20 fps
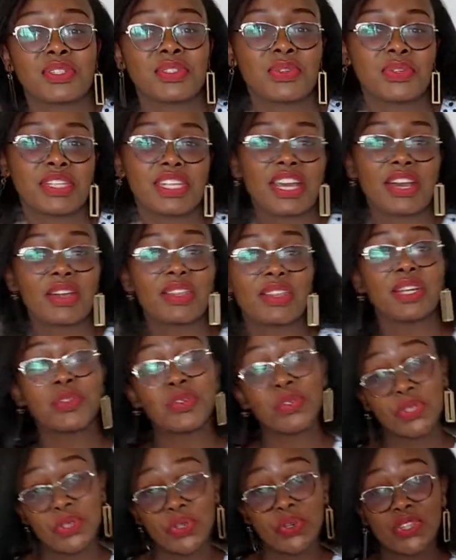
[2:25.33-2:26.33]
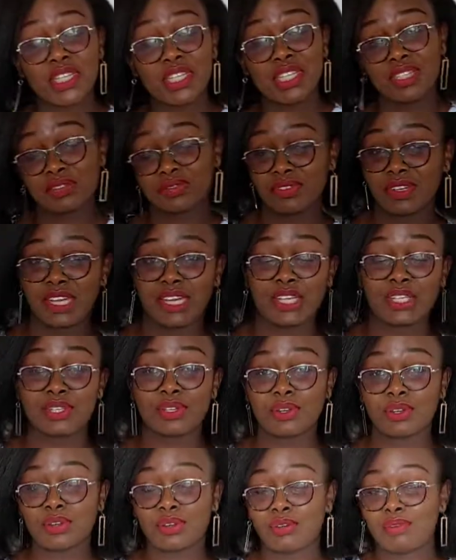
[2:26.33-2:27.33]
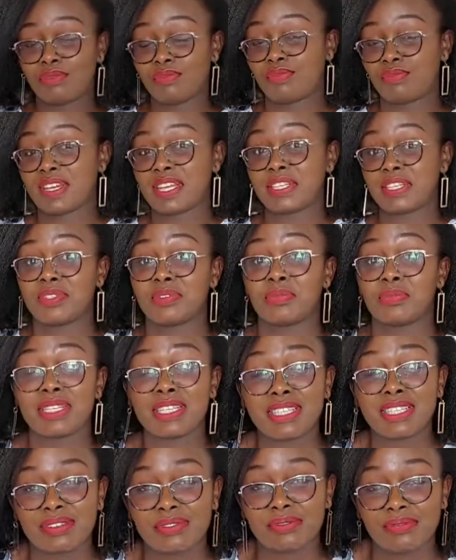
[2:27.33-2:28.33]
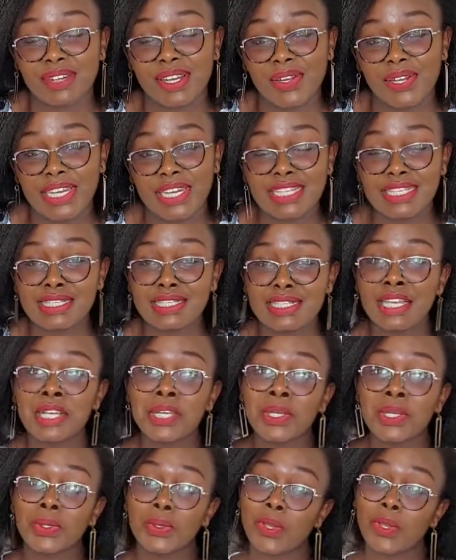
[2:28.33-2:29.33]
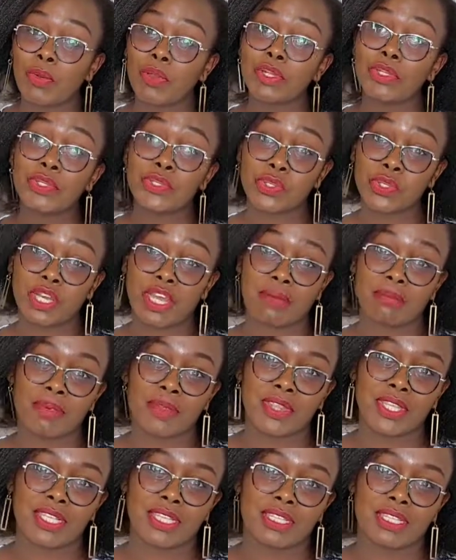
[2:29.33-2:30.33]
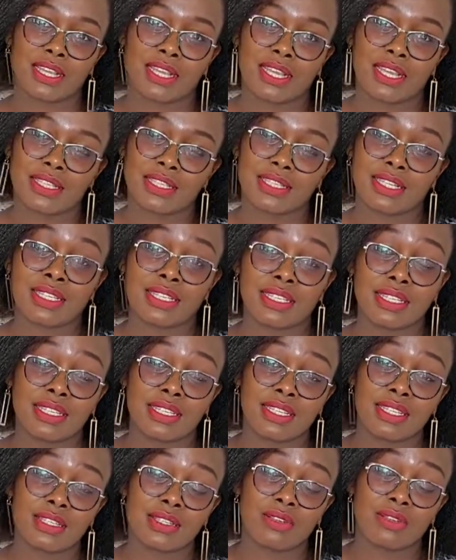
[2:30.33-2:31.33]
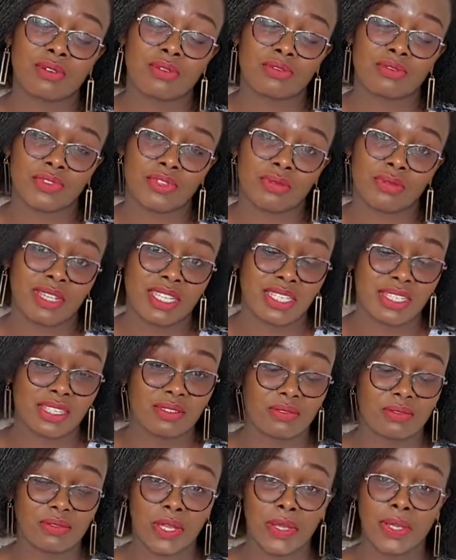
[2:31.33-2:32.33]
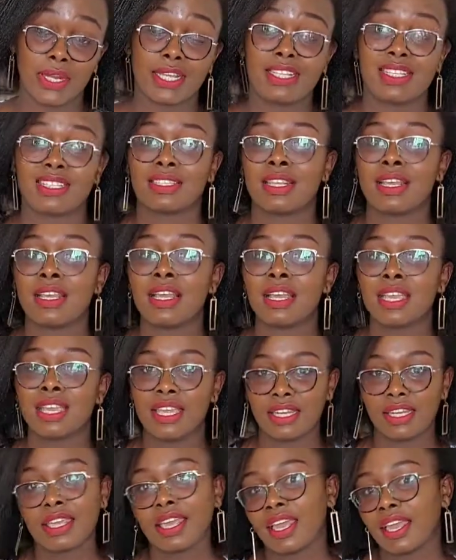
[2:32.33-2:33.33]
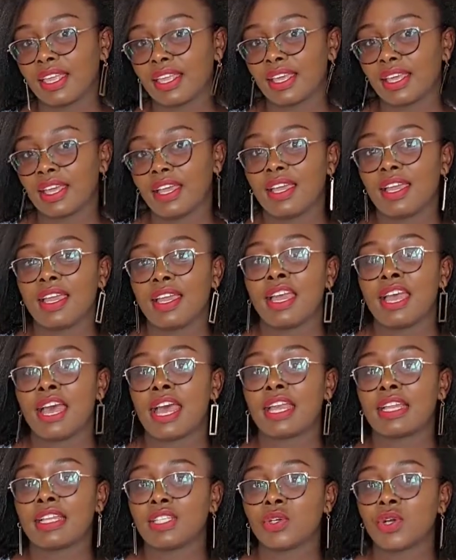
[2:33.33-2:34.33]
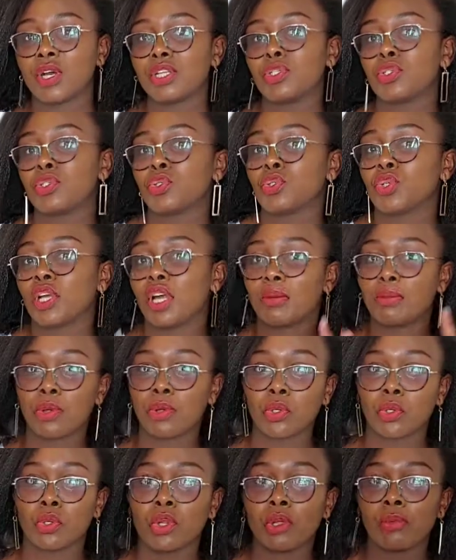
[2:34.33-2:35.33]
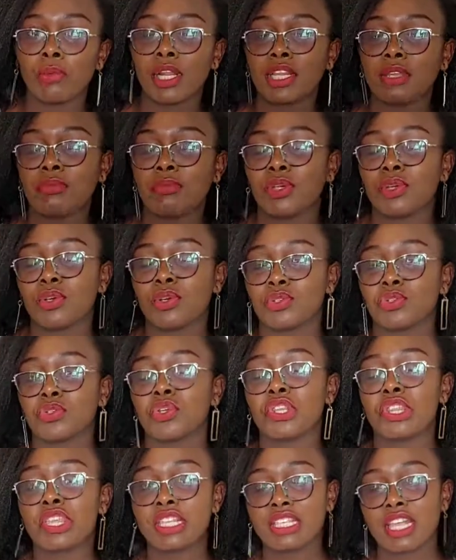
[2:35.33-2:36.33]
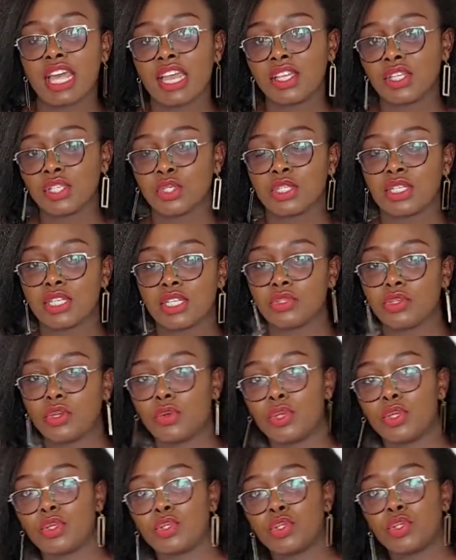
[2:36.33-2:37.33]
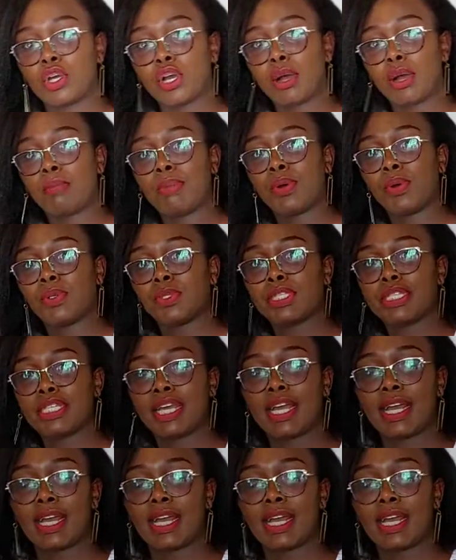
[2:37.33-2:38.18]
So now that we know the definition of domestic violence, we are going to talk about the statistics of domestic violence in Kenya. I don't want to talk about globally because these are issues that you're going to talk about